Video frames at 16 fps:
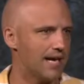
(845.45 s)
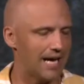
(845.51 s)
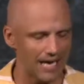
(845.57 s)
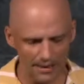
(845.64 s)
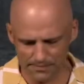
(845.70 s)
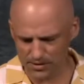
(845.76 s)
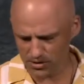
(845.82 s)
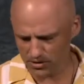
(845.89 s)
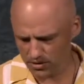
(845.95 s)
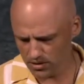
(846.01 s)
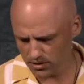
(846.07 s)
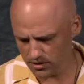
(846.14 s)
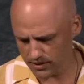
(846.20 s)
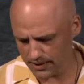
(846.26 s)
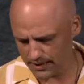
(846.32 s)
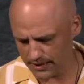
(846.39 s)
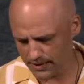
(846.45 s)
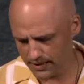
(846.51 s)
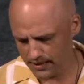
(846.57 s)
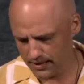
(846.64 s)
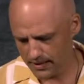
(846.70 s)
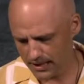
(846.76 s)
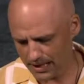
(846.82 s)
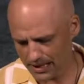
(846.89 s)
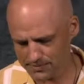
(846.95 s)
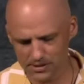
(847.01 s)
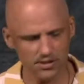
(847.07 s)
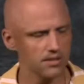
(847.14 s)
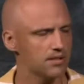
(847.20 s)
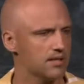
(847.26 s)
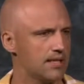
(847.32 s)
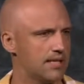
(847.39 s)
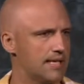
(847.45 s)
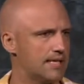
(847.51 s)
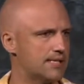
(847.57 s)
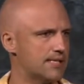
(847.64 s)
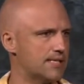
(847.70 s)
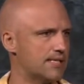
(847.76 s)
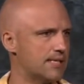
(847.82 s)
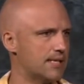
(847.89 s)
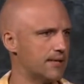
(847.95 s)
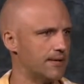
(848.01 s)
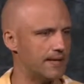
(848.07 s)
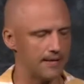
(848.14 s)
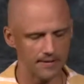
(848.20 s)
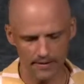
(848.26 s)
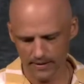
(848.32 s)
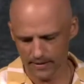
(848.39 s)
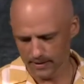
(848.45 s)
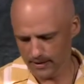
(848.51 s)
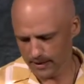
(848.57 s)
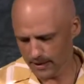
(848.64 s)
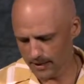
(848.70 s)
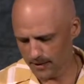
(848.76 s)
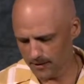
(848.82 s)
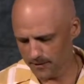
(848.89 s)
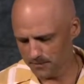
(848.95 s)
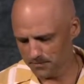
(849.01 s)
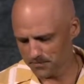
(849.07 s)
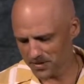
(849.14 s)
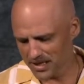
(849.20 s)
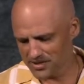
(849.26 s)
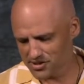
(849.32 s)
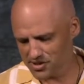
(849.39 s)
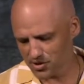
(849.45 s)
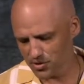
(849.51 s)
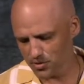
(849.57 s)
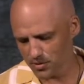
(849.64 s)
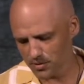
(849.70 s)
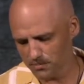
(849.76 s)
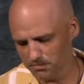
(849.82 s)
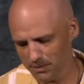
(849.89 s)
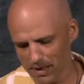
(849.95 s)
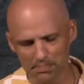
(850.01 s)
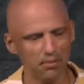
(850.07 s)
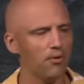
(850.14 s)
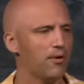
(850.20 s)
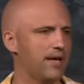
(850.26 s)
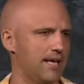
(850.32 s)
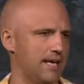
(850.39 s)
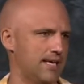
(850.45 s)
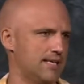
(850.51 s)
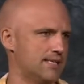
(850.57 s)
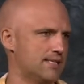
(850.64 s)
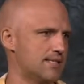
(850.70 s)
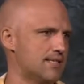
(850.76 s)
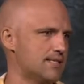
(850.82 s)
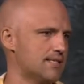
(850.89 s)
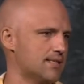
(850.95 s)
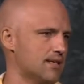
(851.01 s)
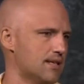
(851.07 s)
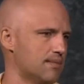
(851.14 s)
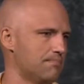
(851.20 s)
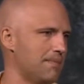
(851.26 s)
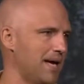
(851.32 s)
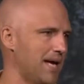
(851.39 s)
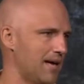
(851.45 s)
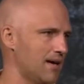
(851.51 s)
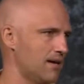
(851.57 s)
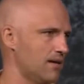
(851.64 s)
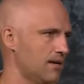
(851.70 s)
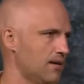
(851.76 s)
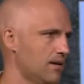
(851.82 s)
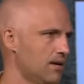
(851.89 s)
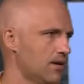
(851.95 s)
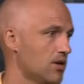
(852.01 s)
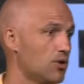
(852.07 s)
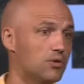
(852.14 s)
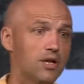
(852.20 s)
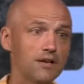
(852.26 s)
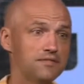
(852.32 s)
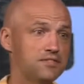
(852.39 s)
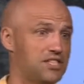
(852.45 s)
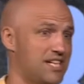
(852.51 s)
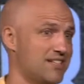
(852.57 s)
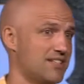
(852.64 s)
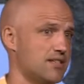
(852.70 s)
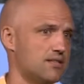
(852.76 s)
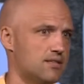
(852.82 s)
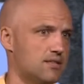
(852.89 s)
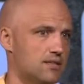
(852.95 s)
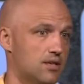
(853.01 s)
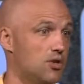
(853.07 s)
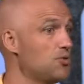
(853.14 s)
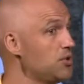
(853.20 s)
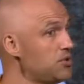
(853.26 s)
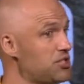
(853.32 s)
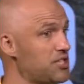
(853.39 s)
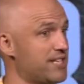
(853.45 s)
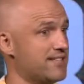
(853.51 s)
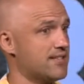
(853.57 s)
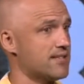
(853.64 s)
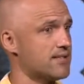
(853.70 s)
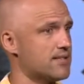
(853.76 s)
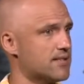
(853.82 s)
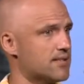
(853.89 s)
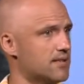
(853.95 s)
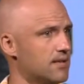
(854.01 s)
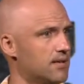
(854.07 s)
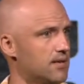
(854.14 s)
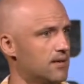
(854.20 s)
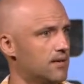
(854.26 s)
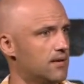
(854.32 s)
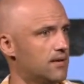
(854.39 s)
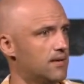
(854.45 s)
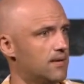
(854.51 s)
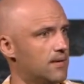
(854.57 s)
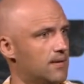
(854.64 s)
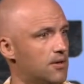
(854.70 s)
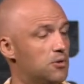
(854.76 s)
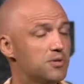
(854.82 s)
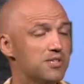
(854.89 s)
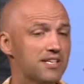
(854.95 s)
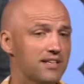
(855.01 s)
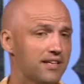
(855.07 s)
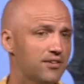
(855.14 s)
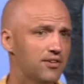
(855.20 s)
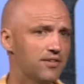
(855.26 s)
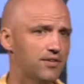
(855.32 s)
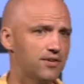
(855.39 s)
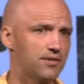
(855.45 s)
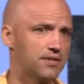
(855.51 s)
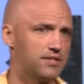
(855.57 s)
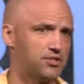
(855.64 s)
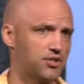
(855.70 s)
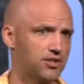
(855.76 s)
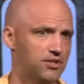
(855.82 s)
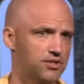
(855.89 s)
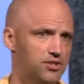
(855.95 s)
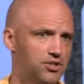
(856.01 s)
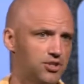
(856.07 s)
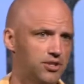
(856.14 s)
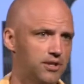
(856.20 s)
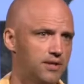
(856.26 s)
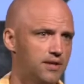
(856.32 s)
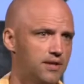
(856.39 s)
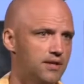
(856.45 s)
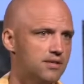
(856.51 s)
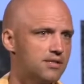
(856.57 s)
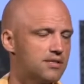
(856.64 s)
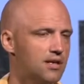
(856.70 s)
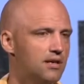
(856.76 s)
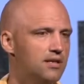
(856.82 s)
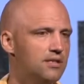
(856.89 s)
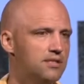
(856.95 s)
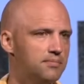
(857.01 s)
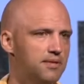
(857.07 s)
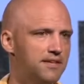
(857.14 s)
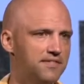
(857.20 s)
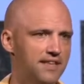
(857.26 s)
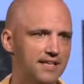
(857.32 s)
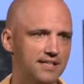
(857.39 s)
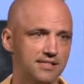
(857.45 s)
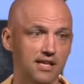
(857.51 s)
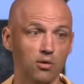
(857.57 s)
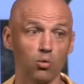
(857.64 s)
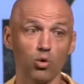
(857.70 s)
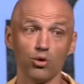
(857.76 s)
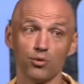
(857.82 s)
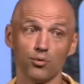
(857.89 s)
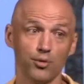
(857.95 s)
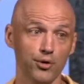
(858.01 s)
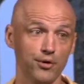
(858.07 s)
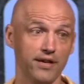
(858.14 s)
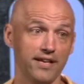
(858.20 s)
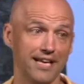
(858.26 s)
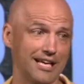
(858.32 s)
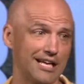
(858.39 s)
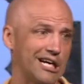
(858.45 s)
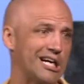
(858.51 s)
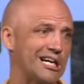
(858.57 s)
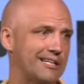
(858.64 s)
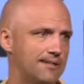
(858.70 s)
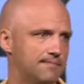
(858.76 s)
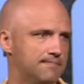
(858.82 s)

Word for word: absolutely, absolutely necessary. And so my point is this man who loved Jesus, who knew Jesus, who was a leader in the early church, started to believe things that weren't rooted in God.